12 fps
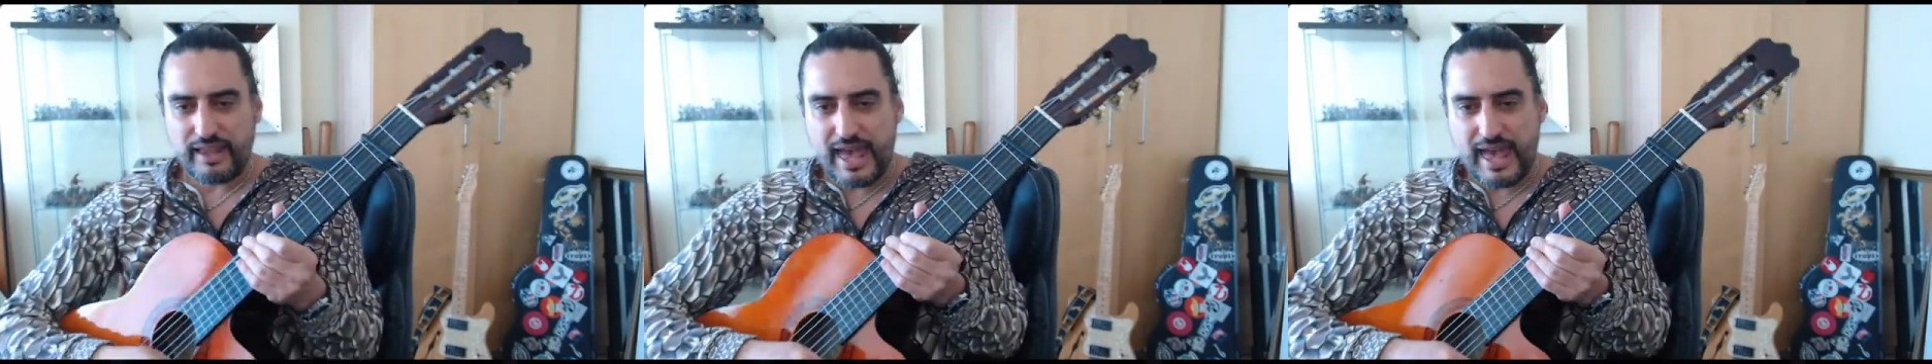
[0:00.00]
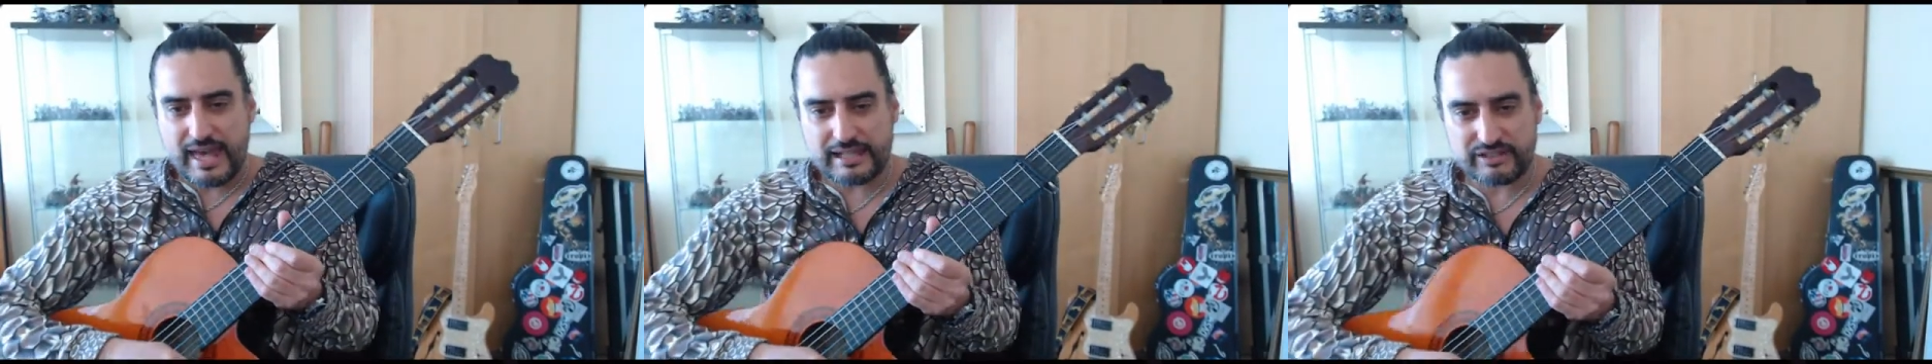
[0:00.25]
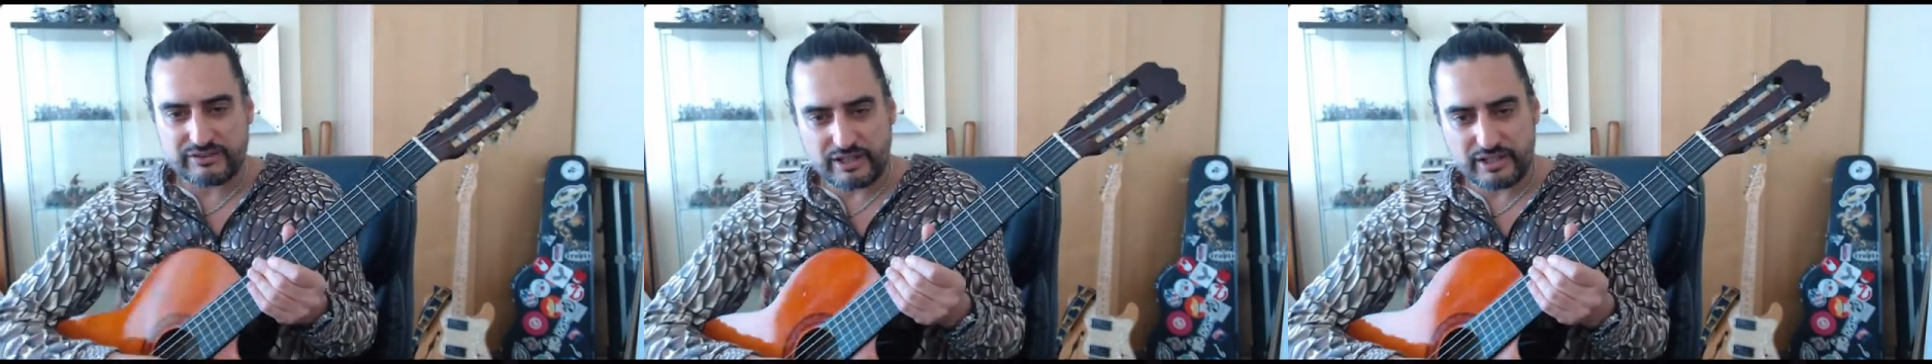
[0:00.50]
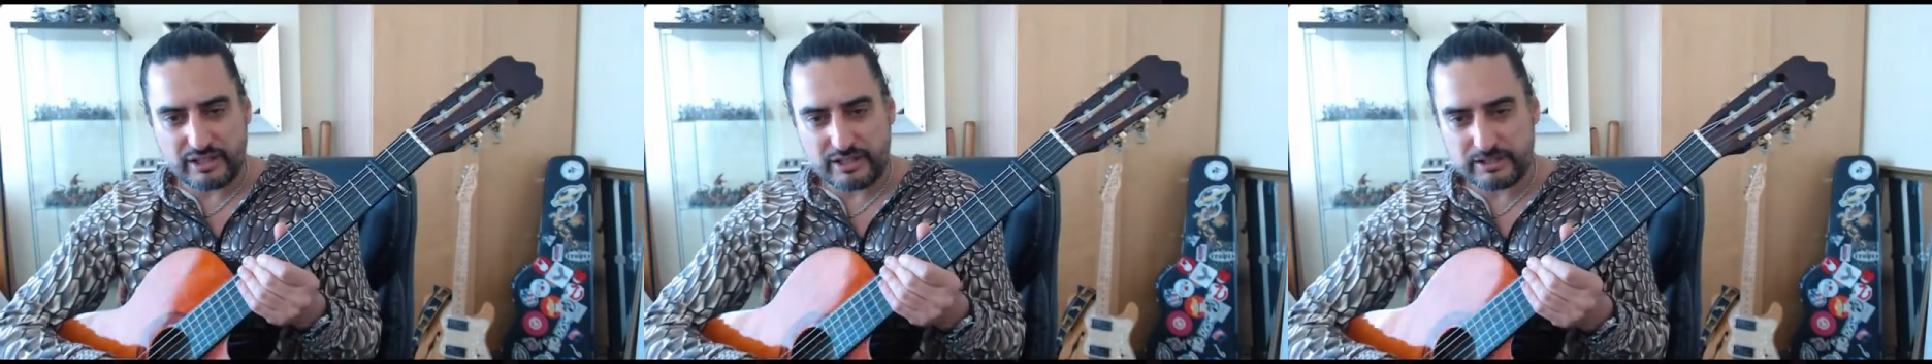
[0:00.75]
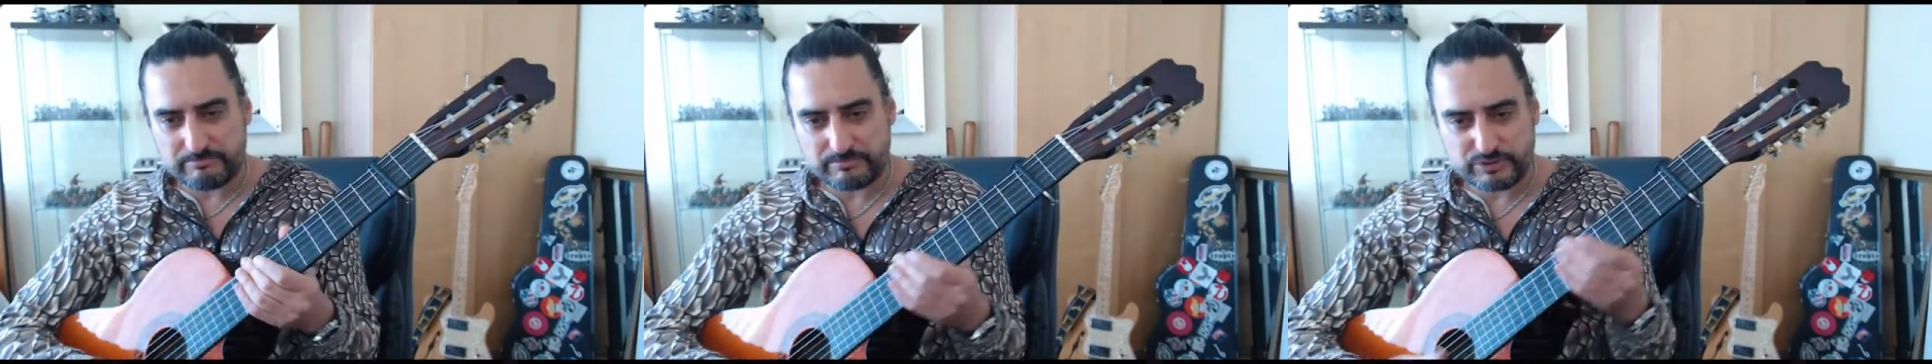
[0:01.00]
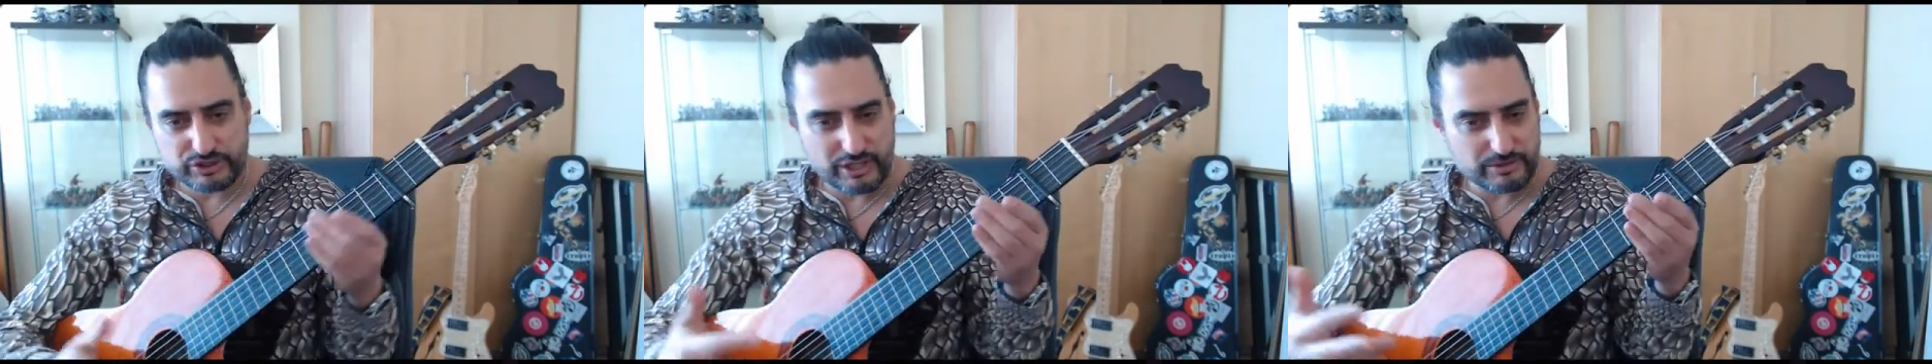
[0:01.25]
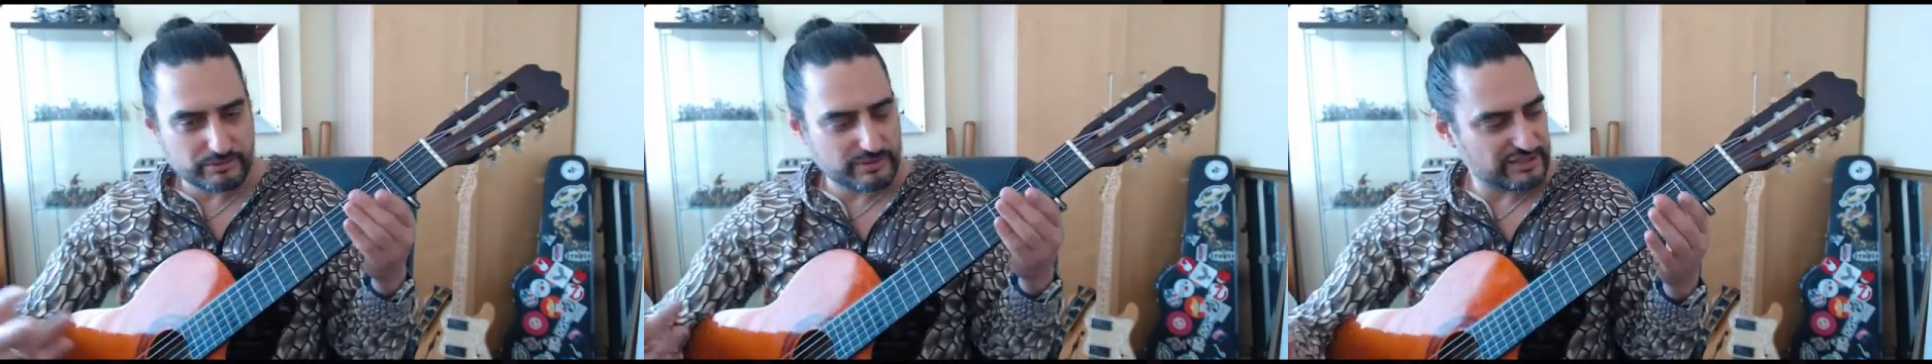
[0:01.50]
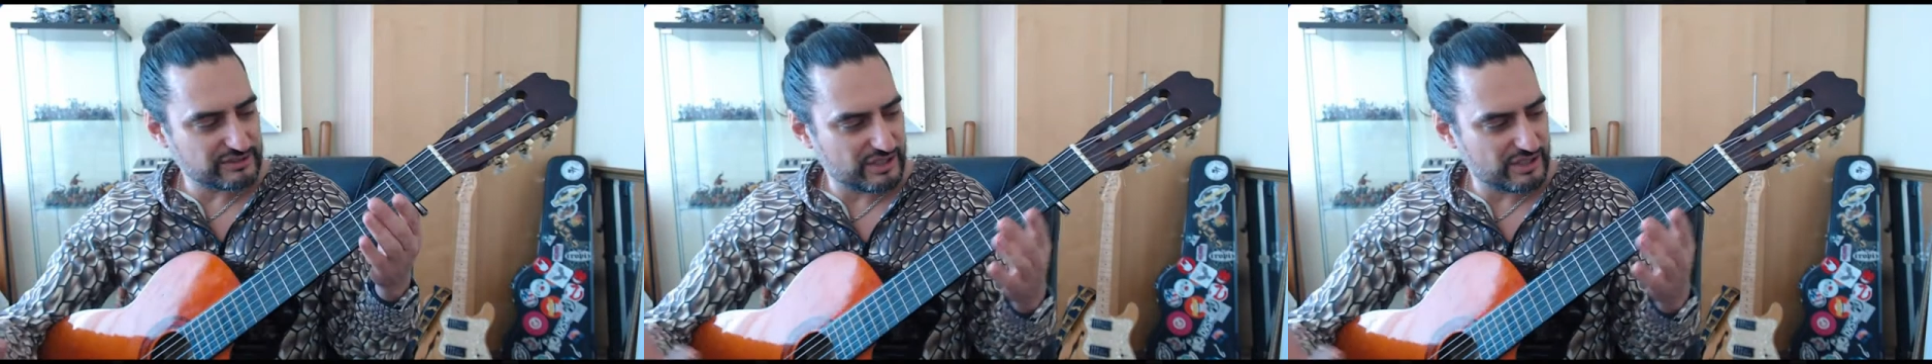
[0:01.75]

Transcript: and so there's